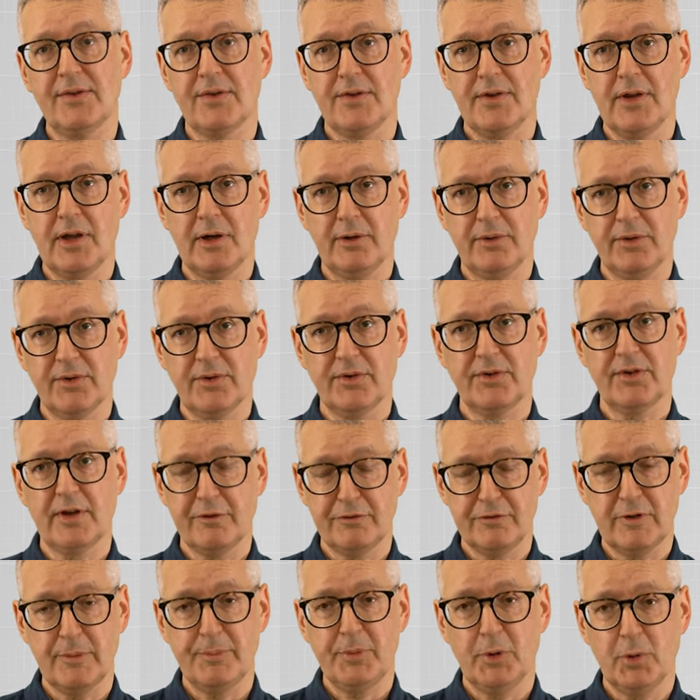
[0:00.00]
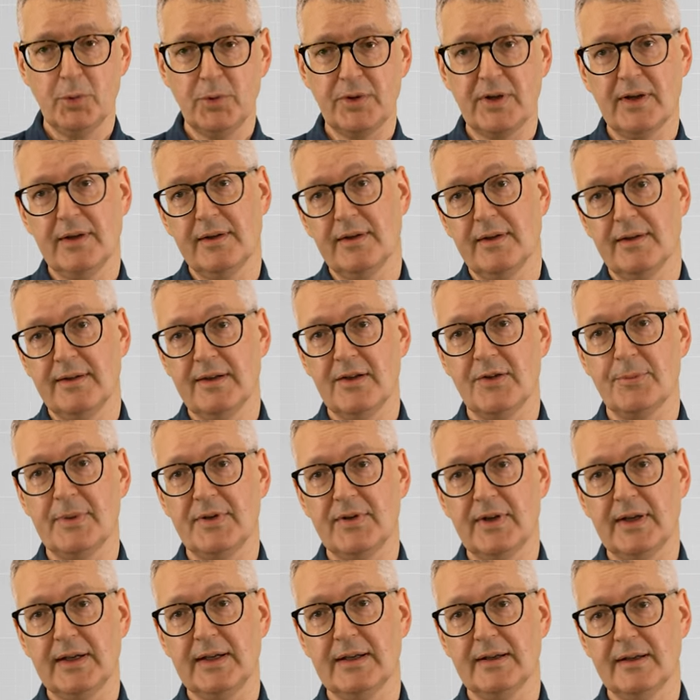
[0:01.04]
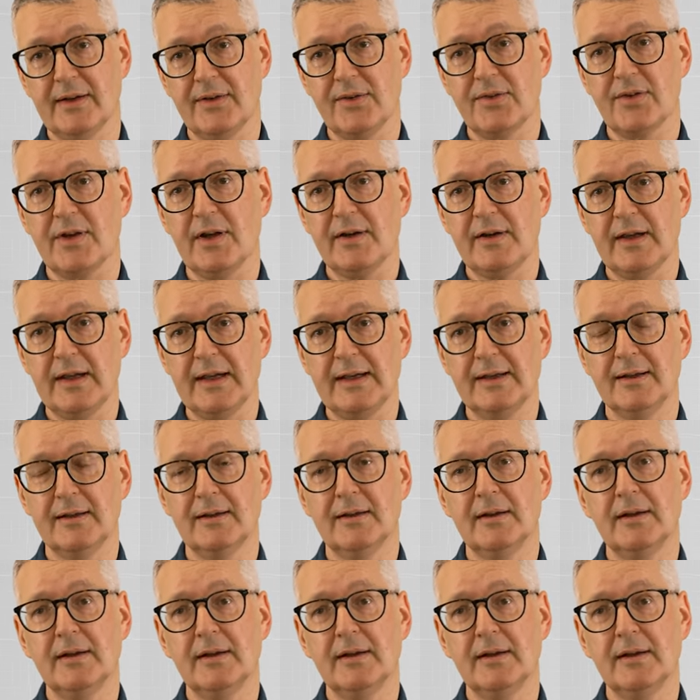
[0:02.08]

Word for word: those self reported in this particular study,